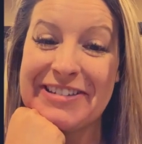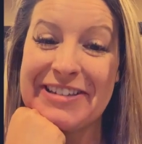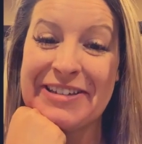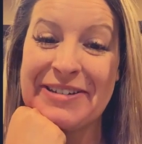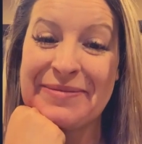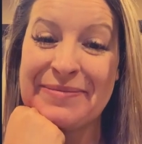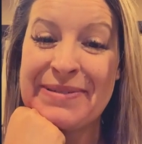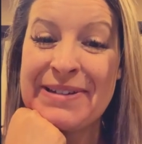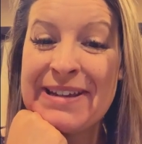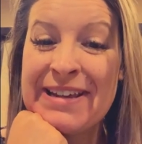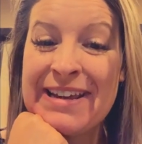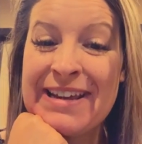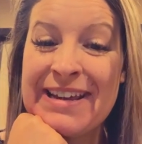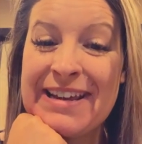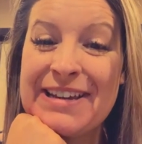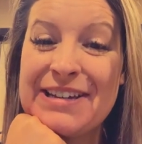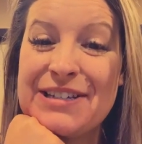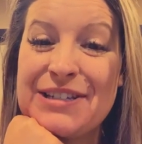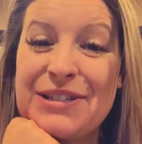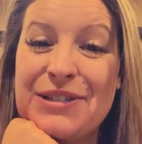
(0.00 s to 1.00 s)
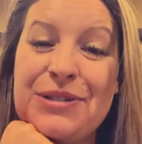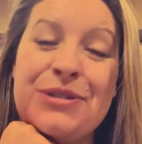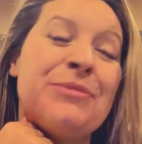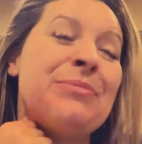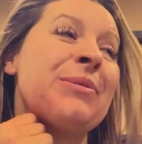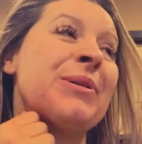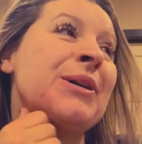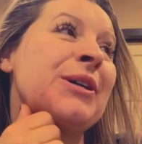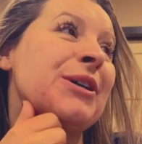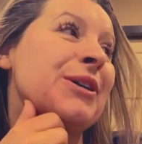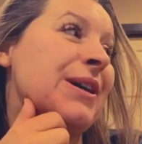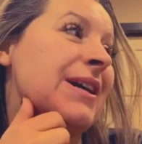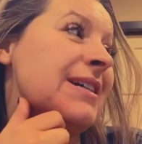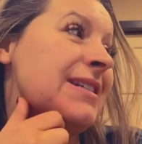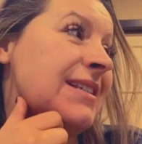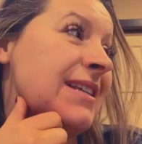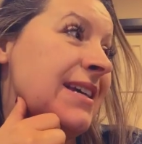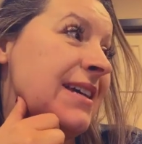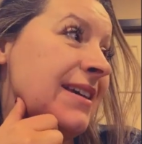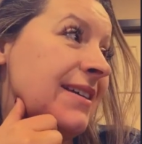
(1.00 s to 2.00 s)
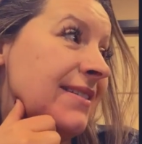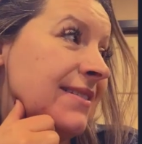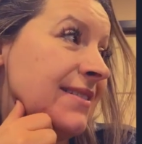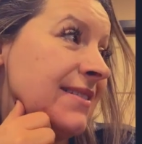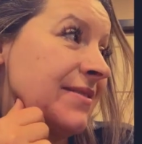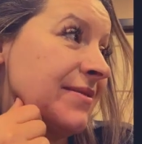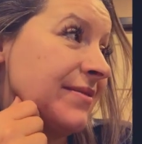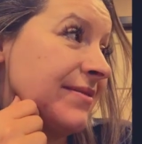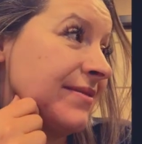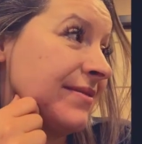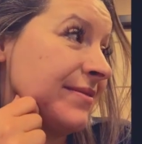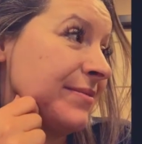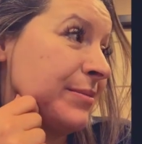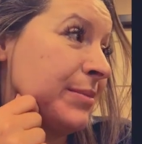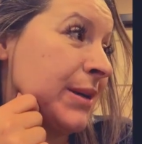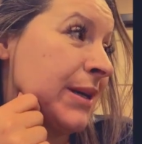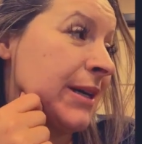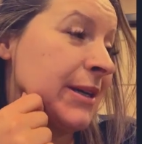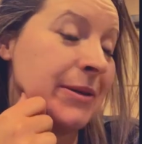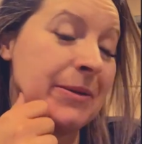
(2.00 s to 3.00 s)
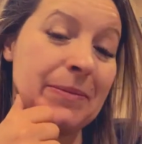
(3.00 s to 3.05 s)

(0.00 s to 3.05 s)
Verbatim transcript: Gonna be super crazy, but